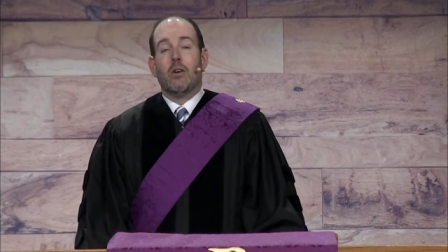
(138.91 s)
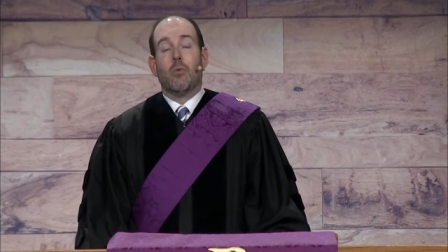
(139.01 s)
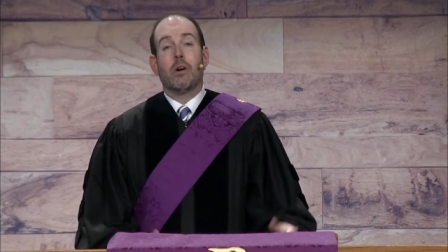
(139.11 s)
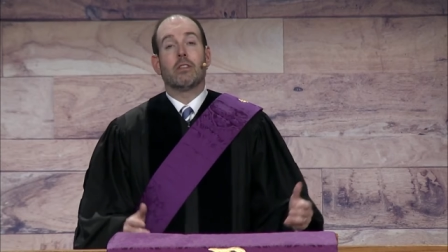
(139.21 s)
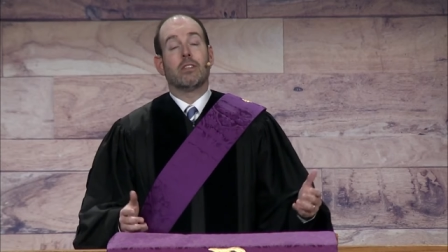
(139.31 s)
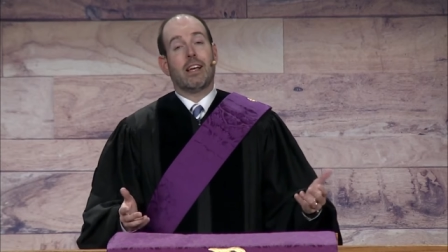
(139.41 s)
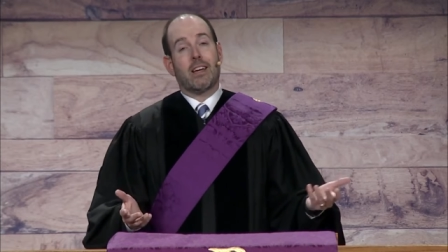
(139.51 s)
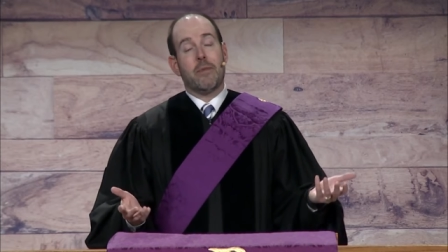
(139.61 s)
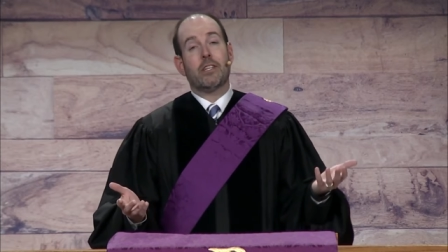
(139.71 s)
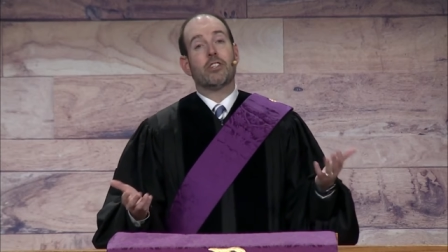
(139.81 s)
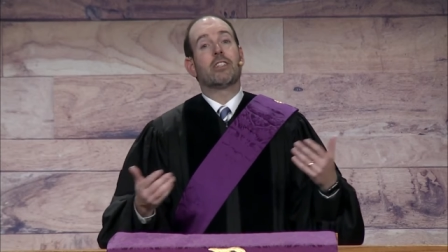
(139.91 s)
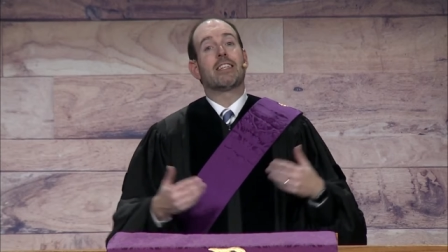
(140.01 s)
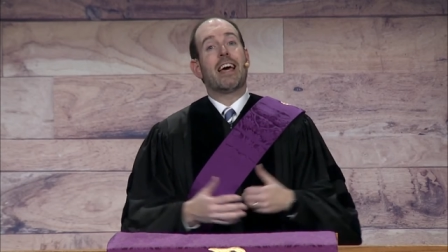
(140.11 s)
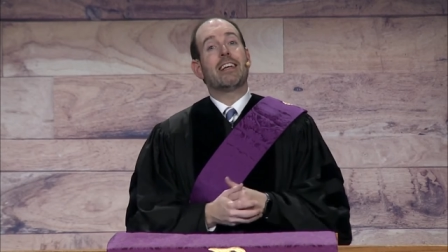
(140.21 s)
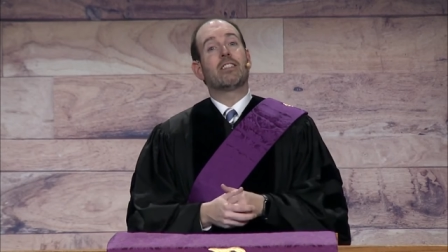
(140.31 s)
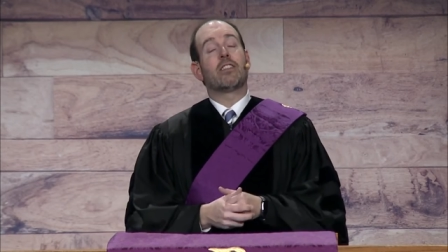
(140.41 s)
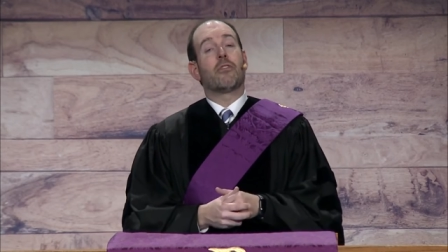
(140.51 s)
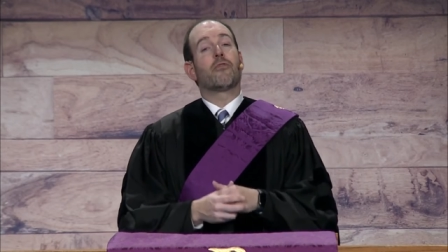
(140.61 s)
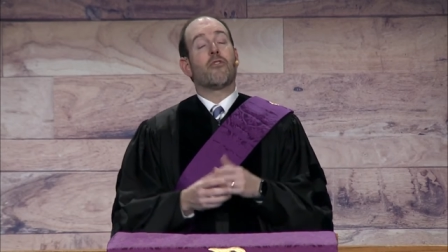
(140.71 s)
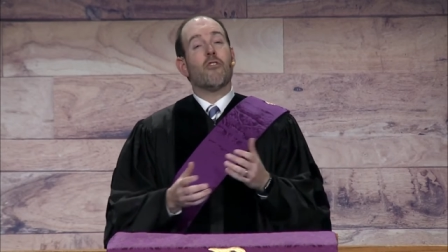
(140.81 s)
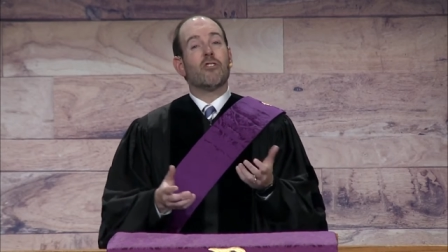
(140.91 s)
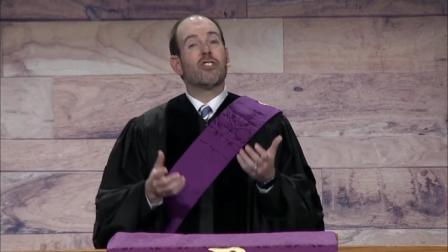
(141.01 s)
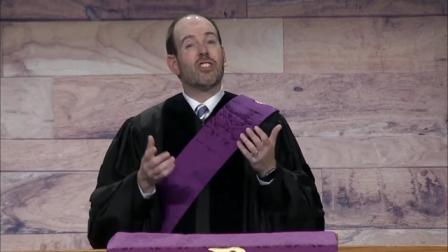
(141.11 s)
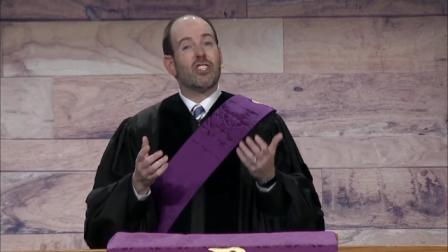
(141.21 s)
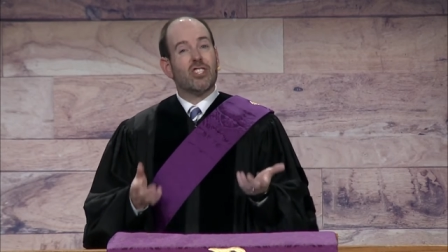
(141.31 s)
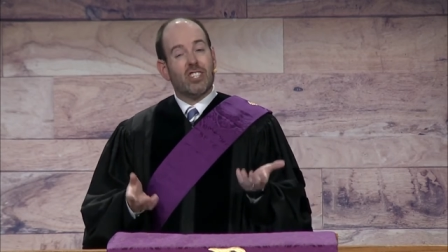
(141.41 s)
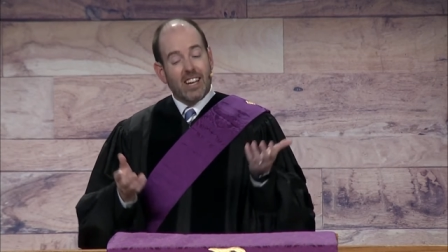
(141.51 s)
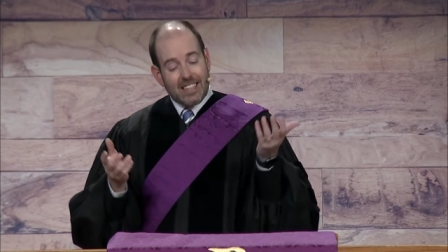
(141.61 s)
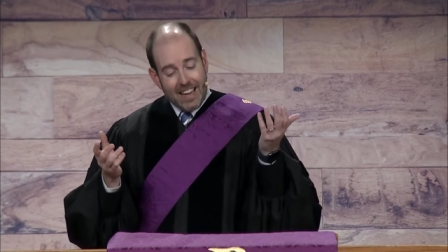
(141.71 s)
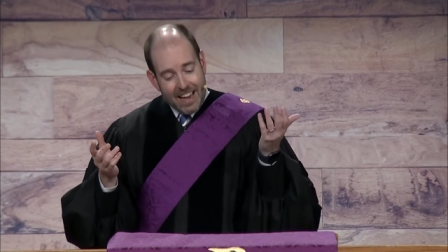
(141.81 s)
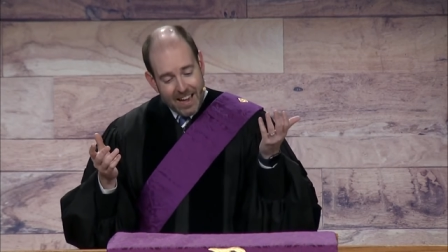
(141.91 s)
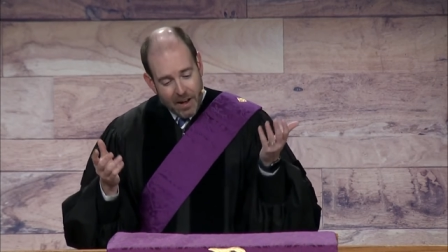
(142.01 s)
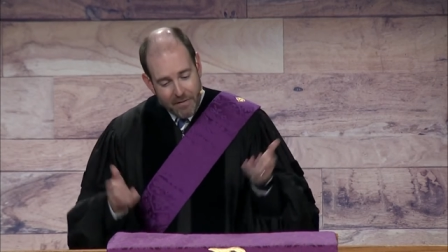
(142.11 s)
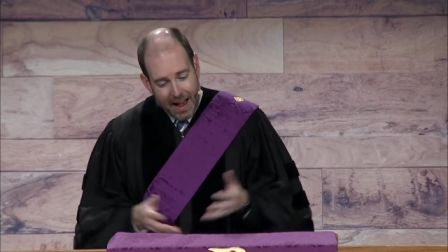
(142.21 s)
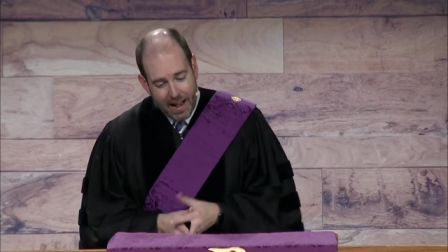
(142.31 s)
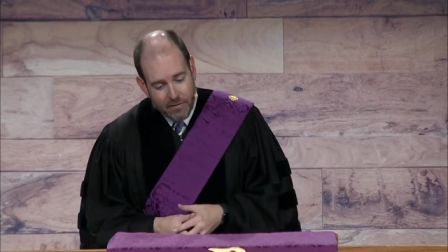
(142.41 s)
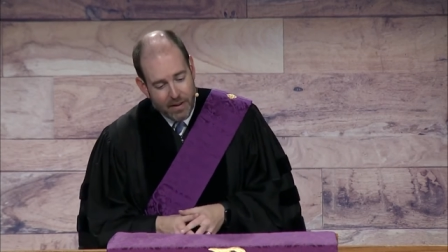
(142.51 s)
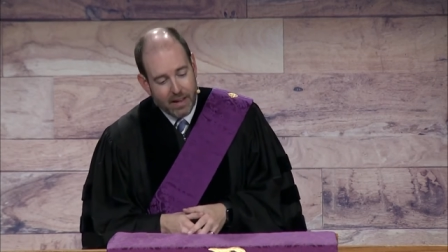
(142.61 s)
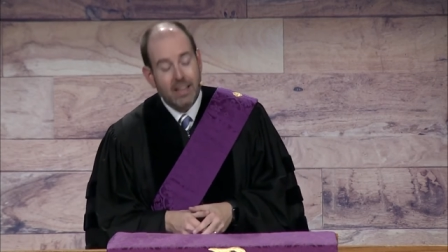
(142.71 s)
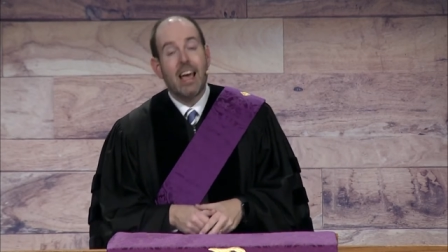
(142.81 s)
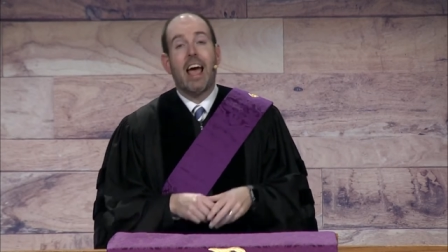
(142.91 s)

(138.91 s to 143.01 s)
Well, like I mentioned, today's the first Sunday of Advent.